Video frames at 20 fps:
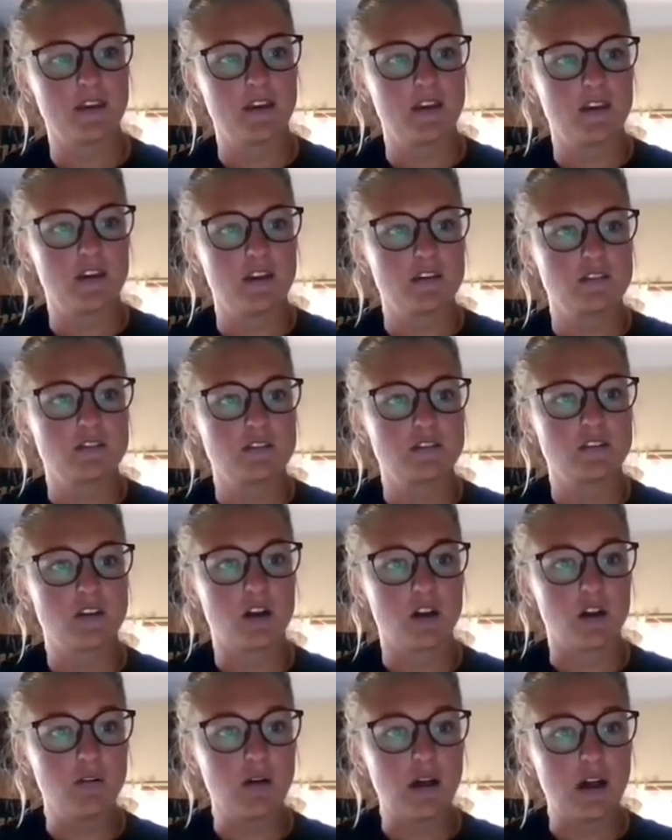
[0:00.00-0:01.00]

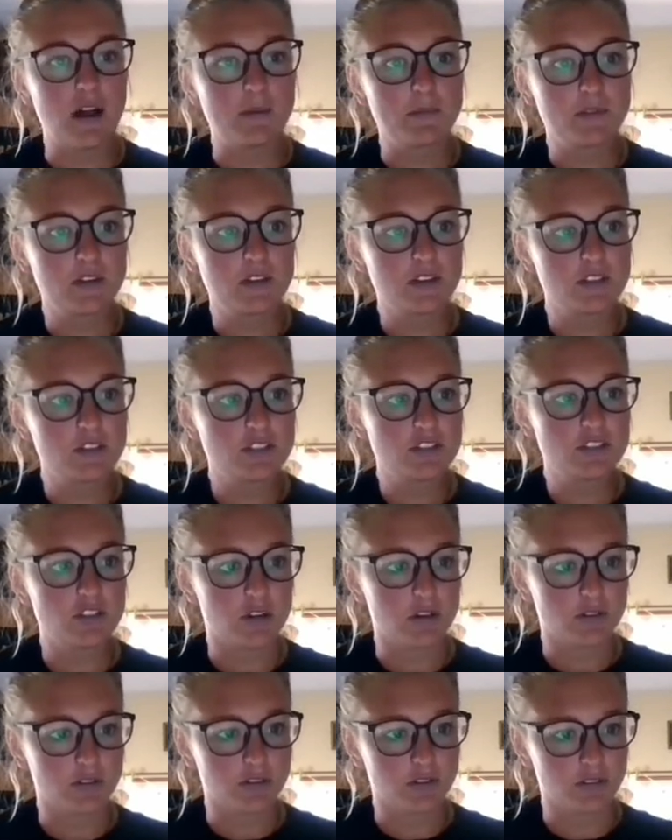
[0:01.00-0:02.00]
so I'm gonna show
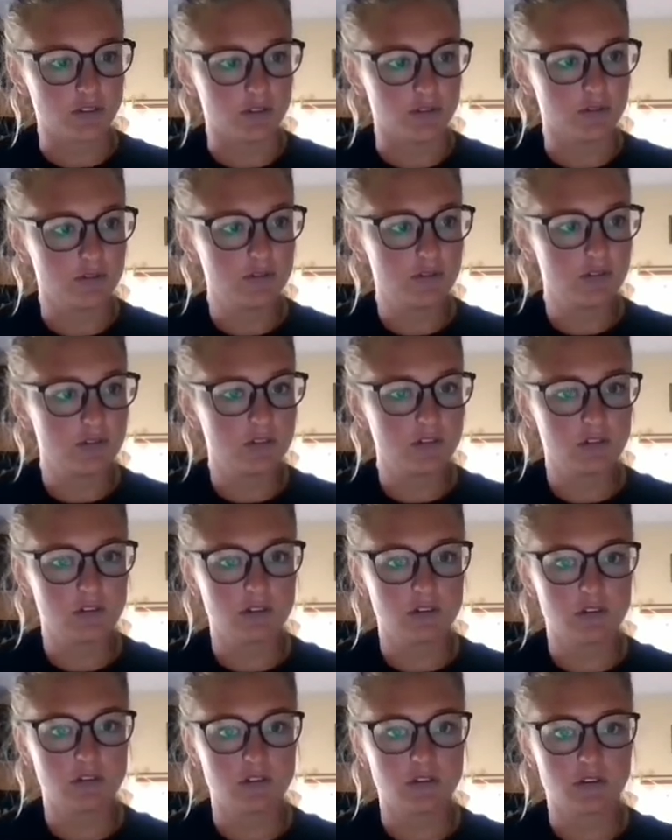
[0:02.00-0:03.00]
you
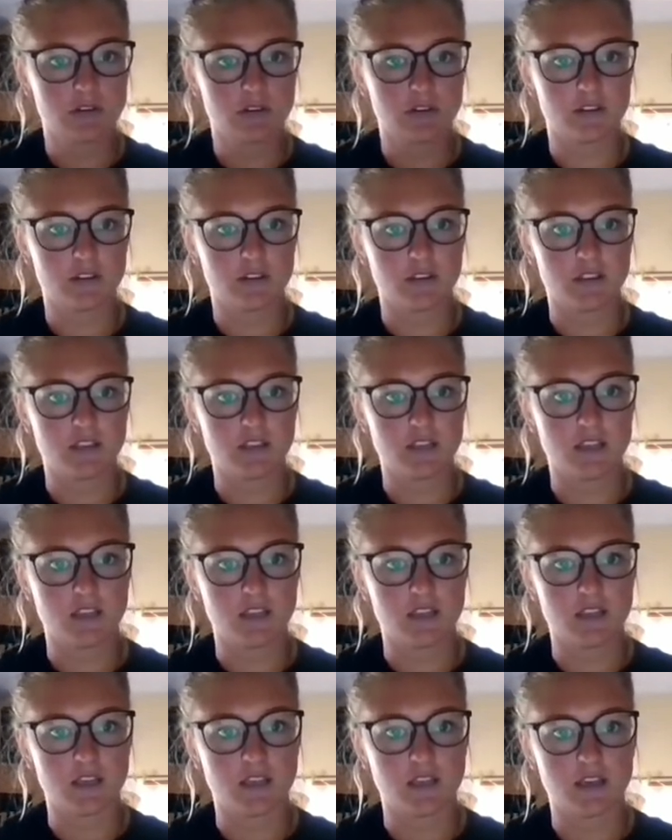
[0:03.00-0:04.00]

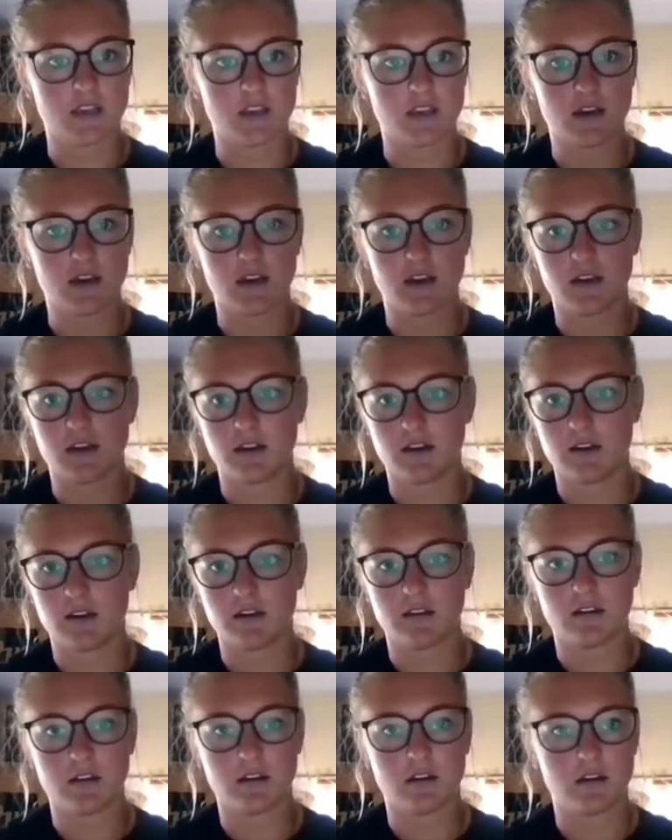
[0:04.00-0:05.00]
the
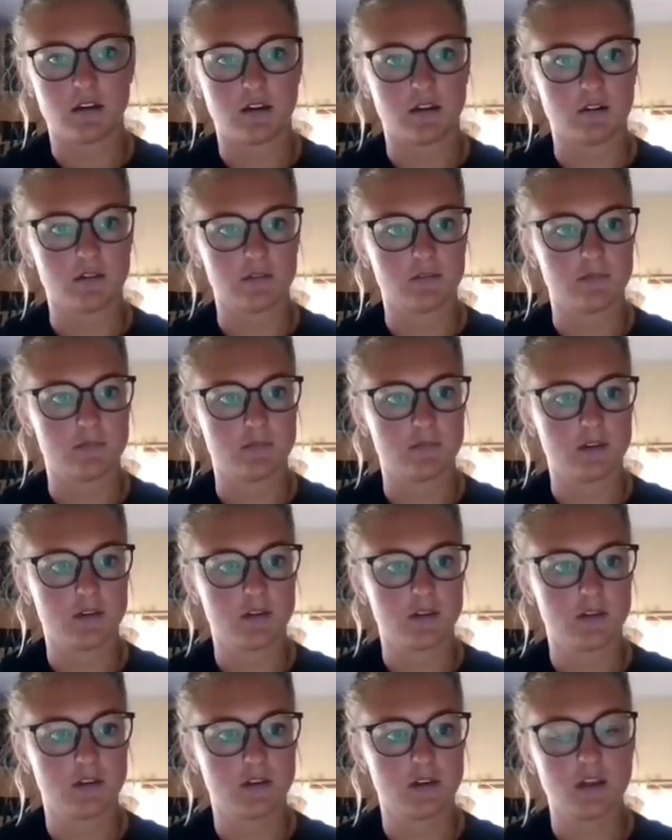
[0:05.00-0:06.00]
um,
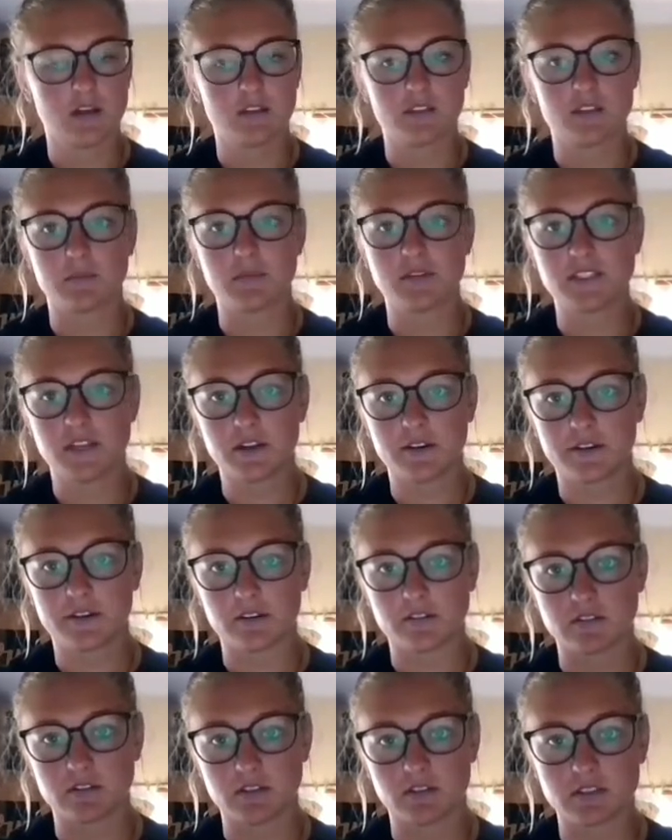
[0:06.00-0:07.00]
the
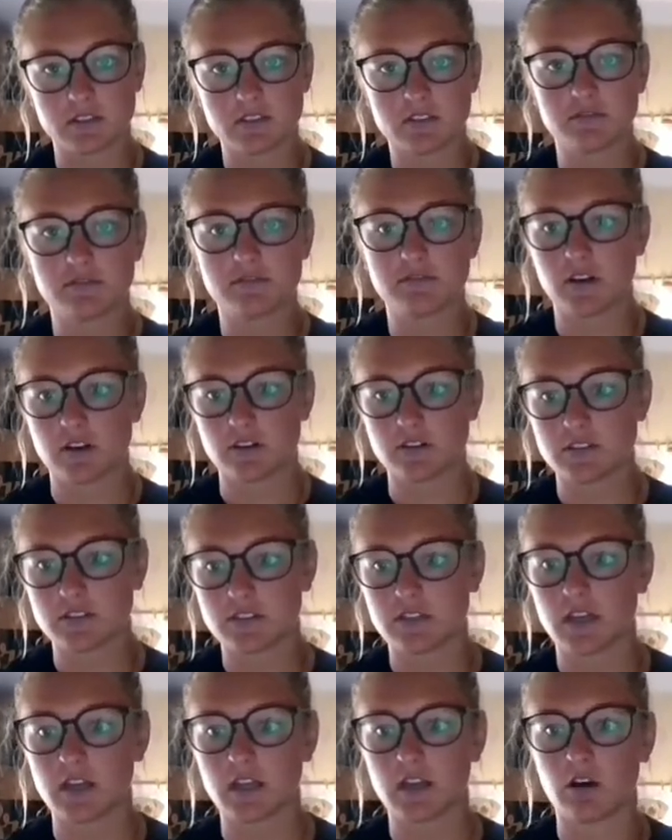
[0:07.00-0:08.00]
materials list first,
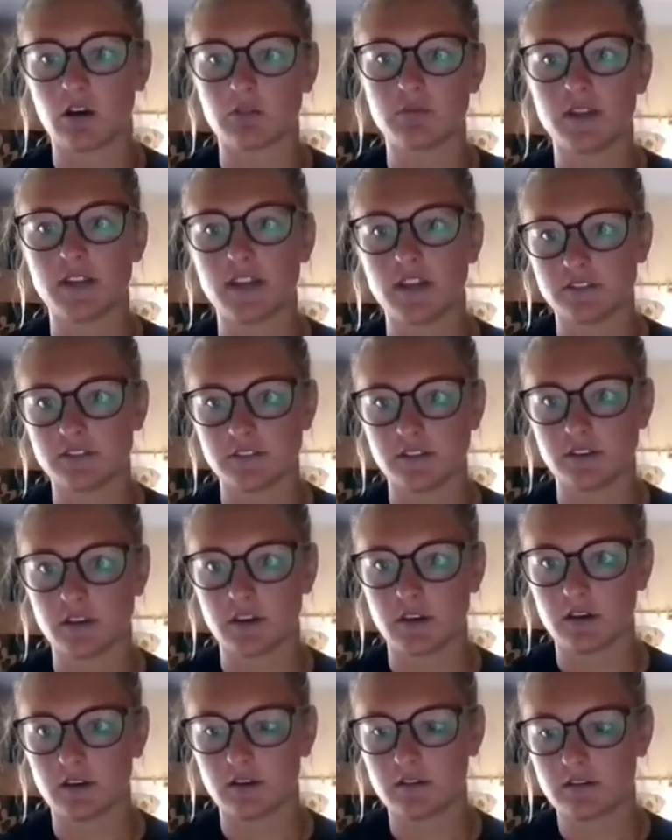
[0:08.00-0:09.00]
and I'll read it to you
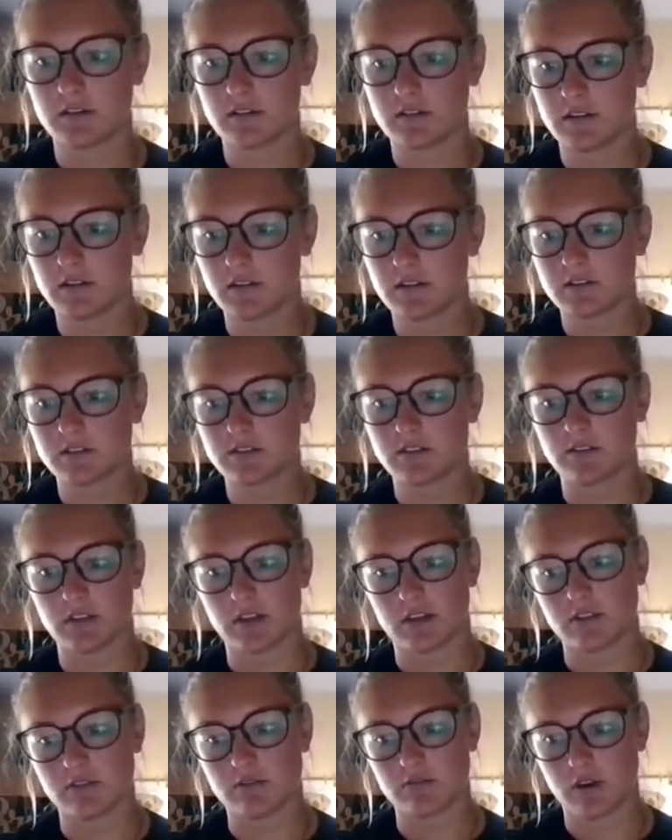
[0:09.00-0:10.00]
so that
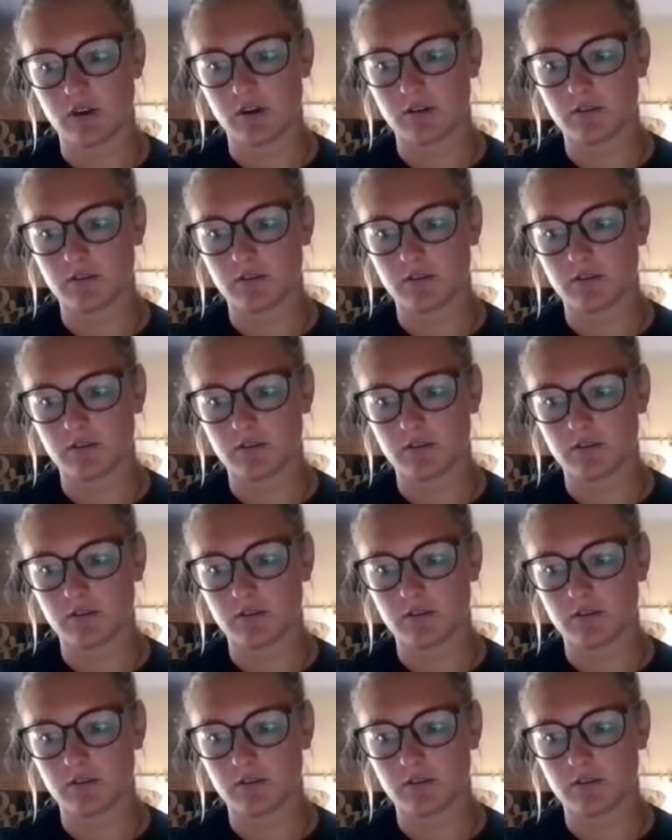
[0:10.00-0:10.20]
you know.